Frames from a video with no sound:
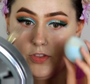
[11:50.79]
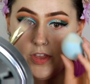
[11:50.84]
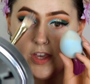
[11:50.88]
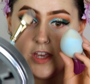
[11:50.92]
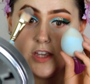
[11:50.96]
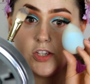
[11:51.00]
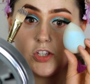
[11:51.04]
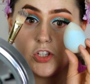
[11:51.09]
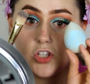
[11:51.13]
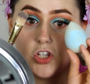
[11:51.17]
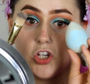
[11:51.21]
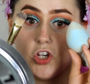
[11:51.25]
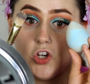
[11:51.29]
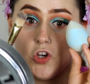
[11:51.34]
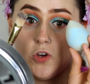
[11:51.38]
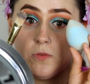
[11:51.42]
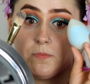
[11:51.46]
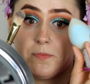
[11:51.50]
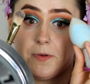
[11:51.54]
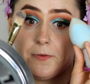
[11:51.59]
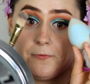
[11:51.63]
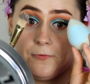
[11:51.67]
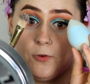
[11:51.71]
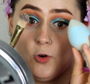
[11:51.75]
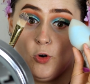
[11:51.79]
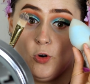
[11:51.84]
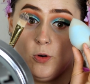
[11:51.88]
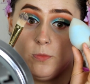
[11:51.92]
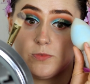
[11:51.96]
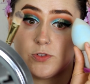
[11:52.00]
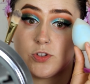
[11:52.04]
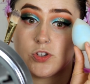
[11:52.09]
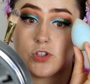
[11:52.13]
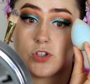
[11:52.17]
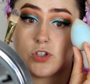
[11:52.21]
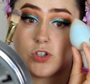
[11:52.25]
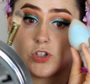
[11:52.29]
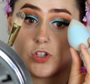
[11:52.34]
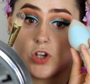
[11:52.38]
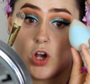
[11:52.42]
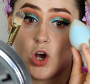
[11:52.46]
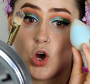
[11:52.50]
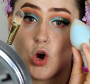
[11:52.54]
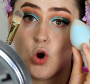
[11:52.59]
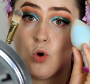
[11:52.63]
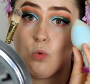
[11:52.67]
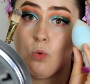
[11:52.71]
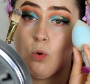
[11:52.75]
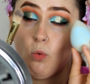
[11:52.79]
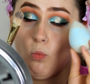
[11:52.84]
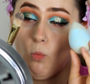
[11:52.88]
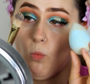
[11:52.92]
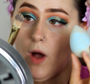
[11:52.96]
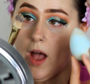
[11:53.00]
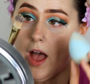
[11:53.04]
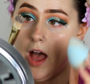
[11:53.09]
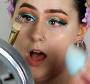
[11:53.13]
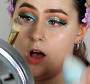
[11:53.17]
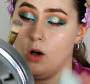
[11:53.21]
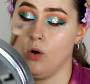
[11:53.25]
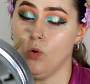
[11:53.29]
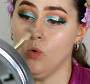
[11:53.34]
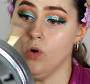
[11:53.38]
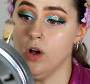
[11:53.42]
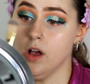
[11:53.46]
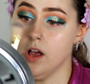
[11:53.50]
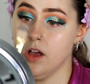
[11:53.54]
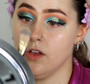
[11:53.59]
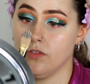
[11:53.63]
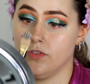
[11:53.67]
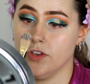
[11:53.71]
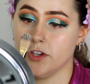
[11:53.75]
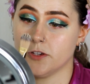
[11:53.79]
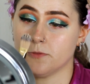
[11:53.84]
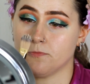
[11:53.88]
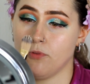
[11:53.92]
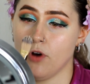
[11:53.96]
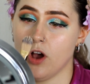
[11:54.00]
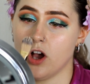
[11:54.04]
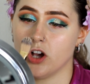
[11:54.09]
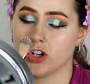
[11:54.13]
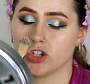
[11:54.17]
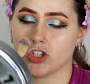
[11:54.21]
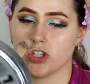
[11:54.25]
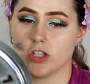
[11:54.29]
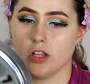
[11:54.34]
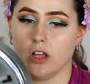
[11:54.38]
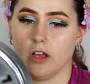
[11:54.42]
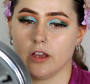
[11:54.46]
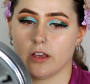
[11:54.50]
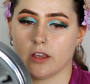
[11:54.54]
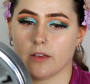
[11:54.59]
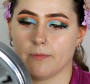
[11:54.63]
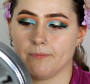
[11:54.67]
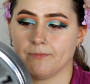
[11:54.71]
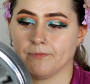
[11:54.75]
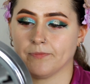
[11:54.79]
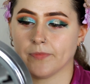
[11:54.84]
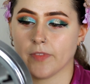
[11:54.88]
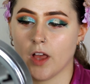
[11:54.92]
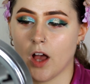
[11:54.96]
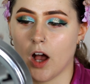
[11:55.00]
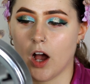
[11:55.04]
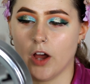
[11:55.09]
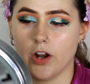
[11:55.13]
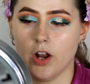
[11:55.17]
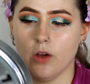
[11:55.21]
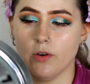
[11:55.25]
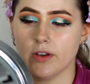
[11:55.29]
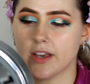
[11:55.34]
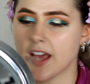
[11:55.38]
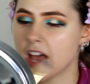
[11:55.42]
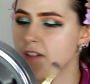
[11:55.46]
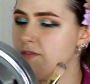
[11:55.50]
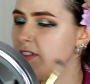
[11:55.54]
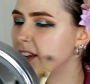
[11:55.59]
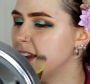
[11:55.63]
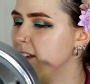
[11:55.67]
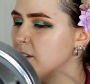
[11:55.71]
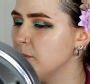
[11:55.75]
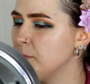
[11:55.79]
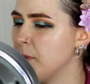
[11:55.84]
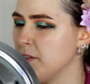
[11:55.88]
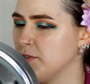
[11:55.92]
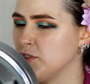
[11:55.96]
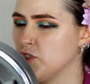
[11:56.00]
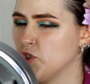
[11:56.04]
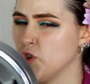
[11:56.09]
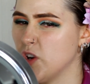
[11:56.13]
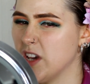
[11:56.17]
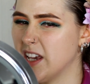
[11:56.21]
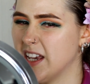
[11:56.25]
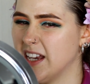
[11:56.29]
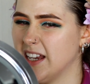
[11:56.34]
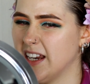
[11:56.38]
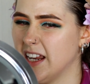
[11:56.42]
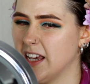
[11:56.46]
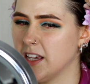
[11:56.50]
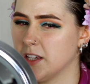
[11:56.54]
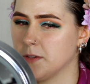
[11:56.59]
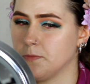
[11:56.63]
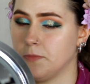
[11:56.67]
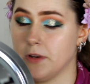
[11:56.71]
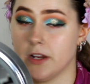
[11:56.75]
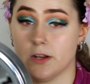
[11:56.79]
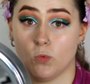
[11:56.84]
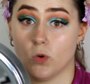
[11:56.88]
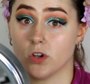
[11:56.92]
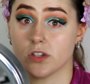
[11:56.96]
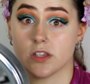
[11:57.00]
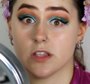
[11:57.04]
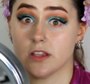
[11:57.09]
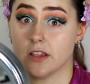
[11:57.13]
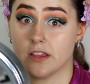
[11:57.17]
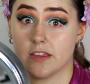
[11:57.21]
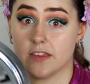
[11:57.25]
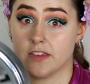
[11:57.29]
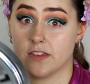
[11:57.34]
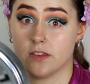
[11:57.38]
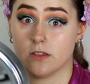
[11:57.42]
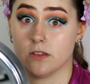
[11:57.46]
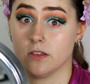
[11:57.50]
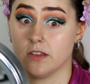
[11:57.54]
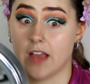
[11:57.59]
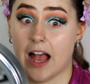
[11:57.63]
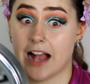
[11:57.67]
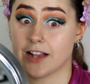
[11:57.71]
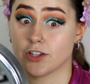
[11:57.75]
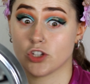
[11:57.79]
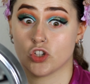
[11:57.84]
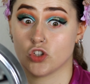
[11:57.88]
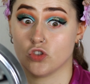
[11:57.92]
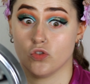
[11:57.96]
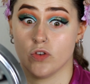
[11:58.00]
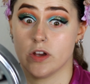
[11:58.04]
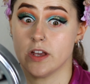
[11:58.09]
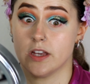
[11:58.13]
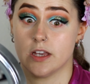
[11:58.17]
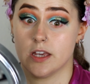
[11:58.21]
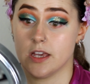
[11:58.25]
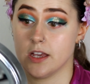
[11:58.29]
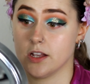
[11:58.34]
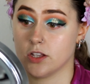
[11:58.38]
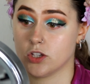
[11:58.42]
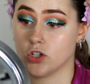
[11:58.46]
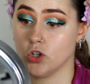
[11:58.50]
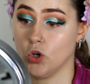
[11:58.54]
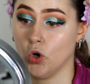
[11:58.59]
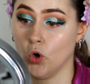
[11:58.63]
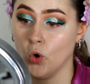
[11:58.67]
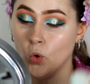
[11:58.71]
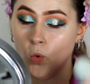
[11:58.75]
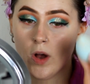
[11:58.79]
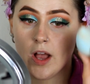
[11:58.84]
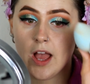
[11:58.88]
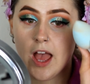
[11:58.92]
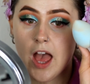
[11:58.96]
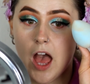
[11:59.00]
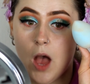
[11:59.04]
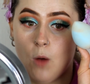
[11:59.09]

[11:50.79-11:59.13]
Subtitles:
These two performed so well. This brush, like, I know it gave a little bit of streakiness, but it wasn't that streaky at all.